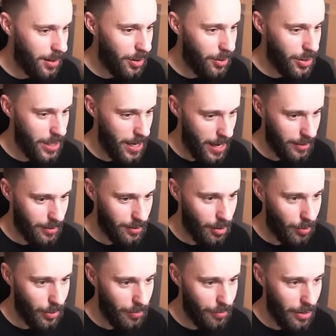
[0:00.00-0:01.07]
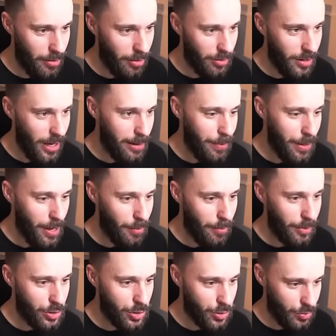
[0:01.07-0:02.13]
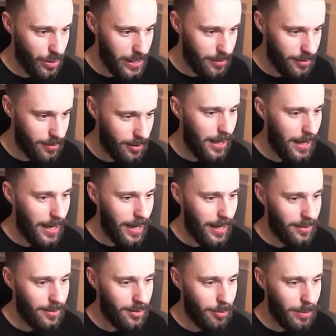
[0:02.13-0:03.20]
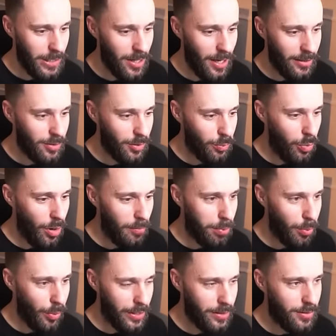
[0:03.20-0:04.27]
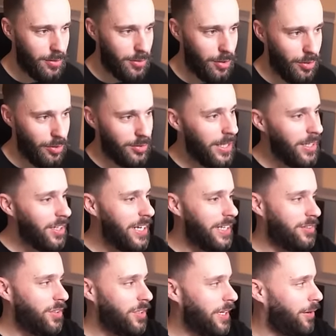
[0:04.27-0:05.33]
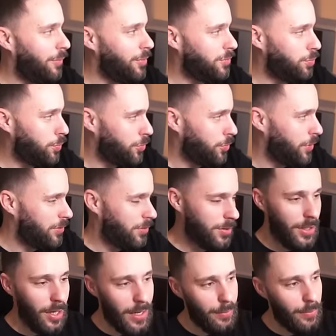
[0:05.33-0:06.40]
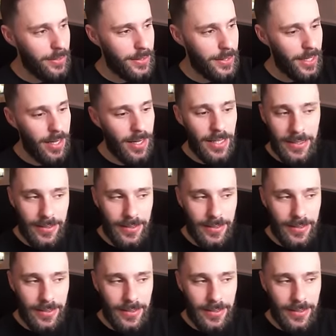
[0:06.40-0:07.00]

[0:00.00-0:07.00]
Okay, so we go for Hero's Cape here. We retreat, and it'd be nice at one point to... See, look at this. Look at that. What's, what's all this guy? What's the...